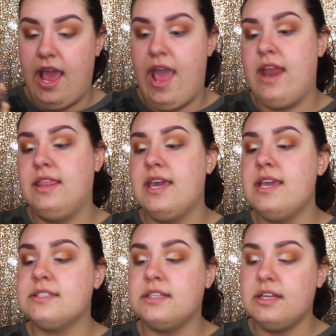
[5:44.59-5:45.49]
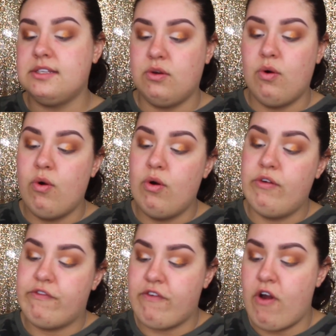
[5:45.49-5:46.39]
and these glitters are
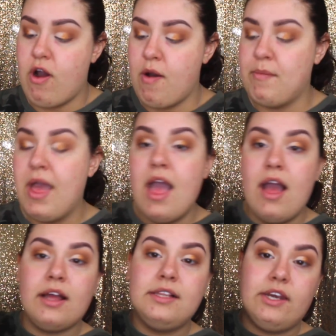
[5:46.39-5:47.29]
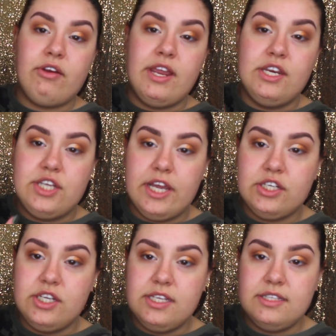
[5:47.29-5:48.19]
all from Glitter
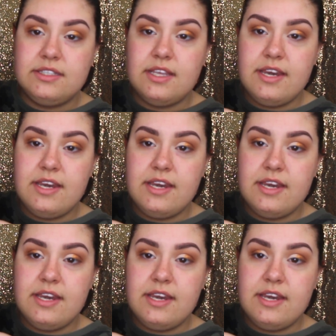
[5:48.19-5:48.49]
Injections.